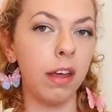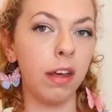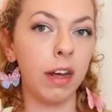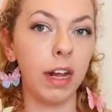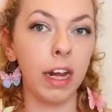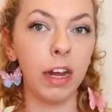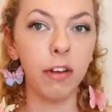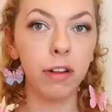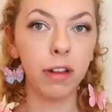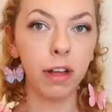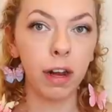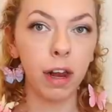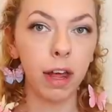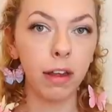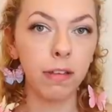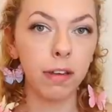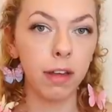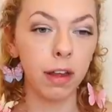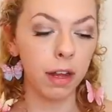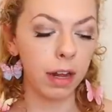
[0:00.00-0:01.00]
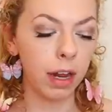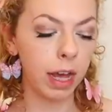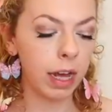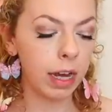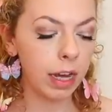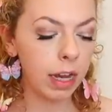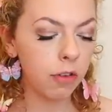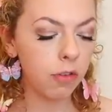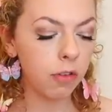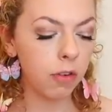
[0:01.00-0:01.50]
clearing the clutter, like
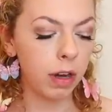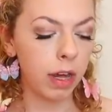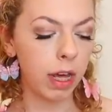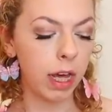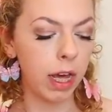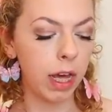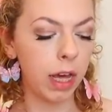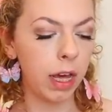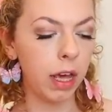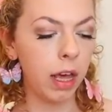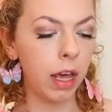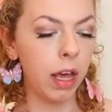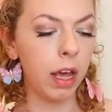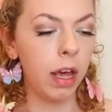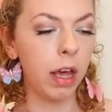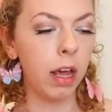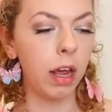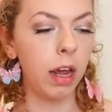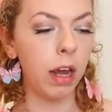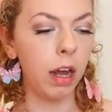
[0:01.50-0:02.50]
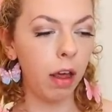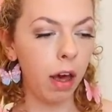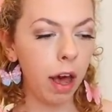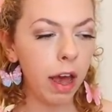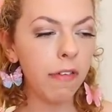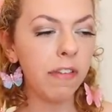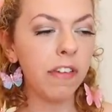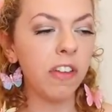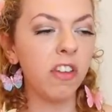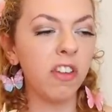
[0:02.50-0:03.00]
literally,
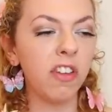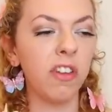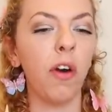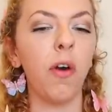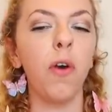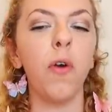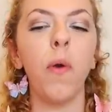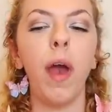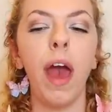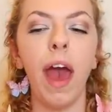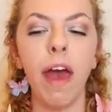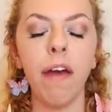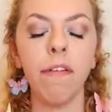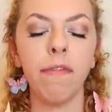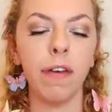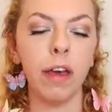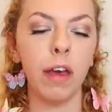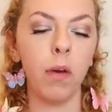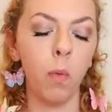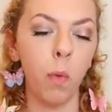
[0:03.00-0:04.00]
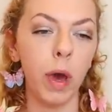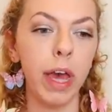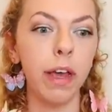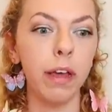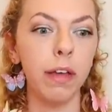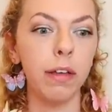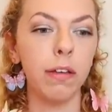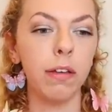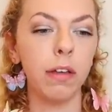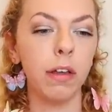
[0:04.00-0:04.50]
life is so effing
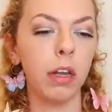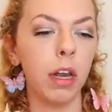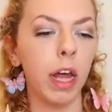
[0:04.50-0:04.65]
weird.